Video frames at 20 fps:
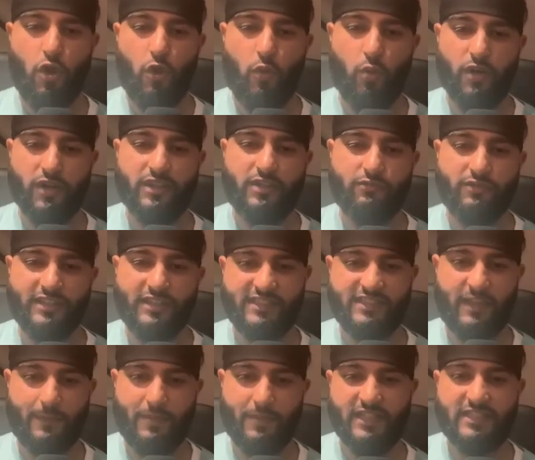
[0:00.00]
one of the reasons
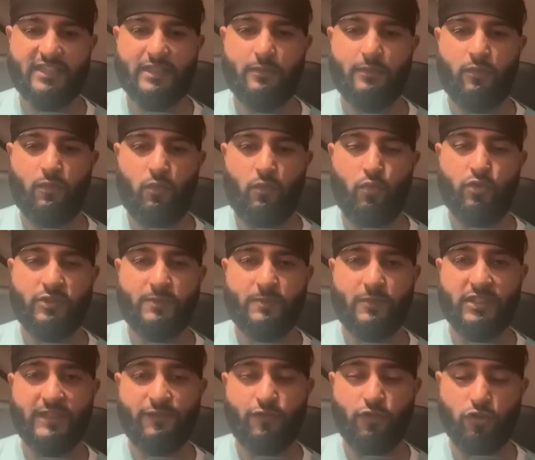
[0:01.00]
I picked him was
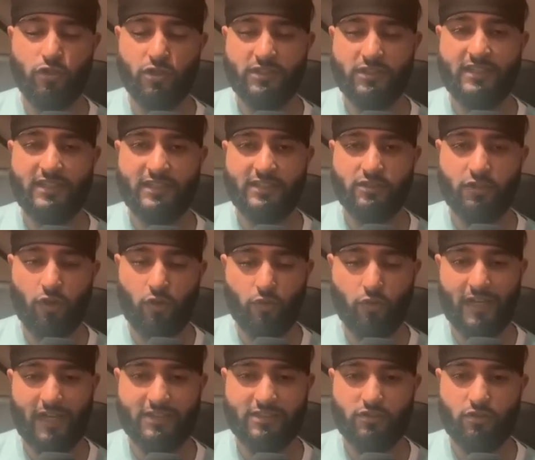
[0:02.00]
because if you looked at his goal
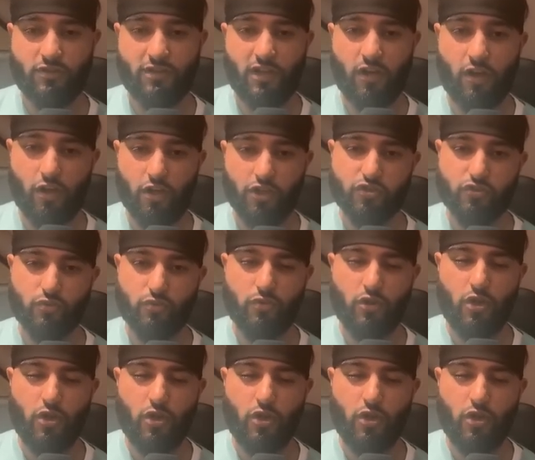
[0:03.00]
catalogue at Arsenal,